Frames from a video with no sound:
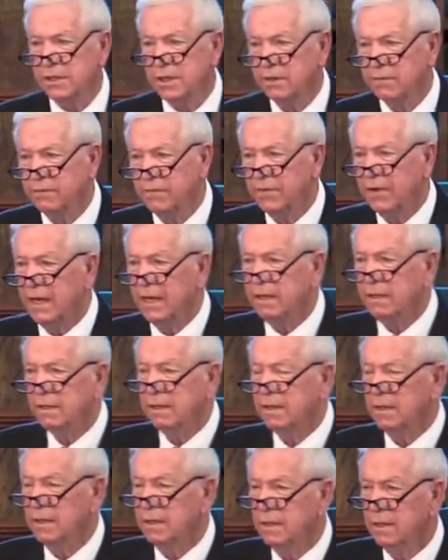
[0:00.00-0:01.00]
in faith
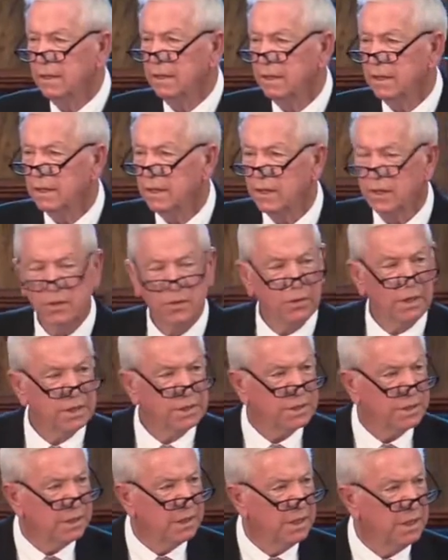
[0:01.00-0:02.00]
and
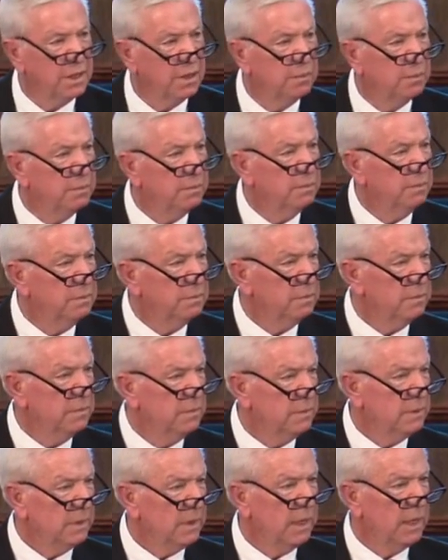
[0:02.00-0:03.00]
trusted Him
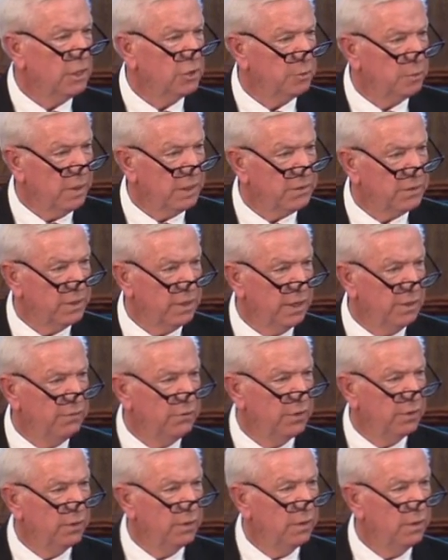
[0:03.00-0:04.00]
as my
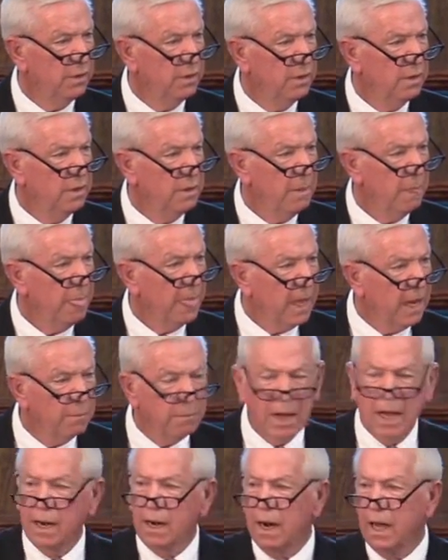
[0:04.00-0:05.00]
Savior. And
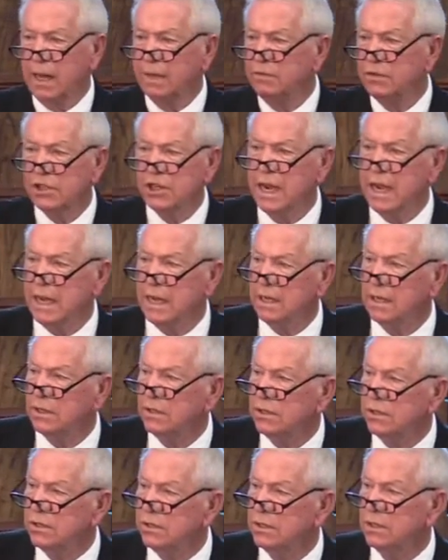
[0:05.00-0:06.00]
my life
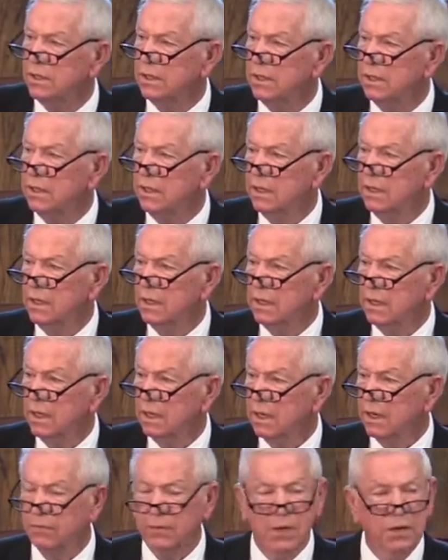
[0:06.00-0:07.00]
changed.
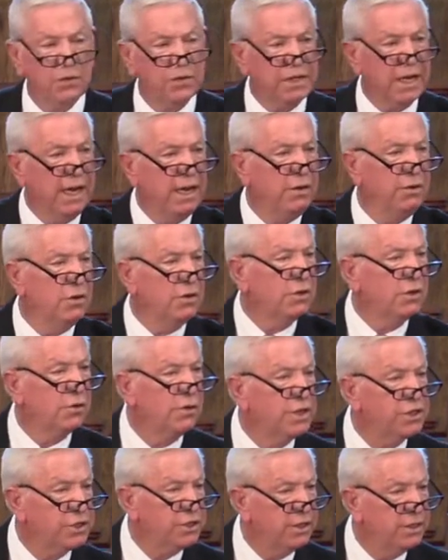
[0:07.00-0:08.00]
If you say you're a
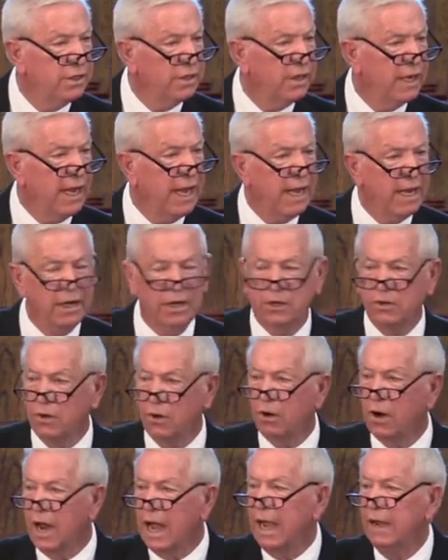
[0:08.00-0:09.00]
Christian today and your
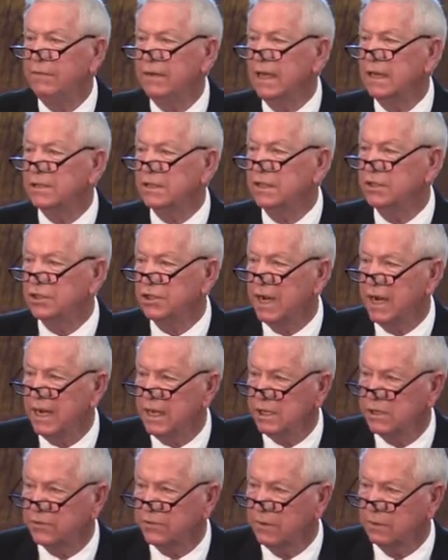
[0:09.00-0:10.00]
life hasn't
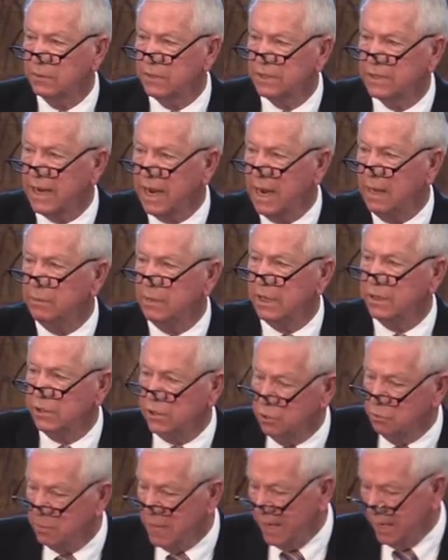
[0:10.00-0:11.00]
changed from the time that
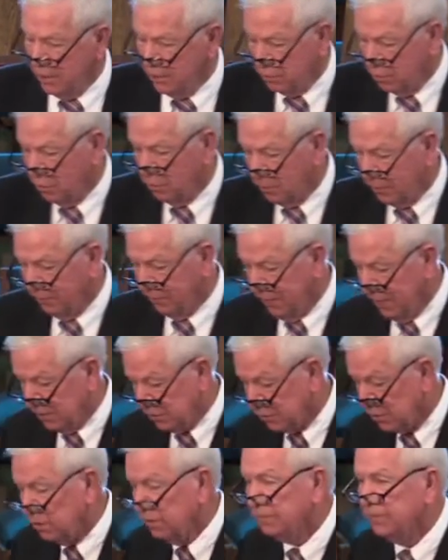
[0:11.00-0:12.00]
you made your
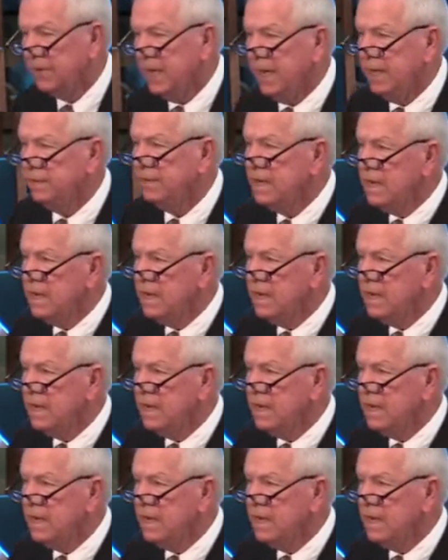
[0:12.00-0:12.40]
profession of faith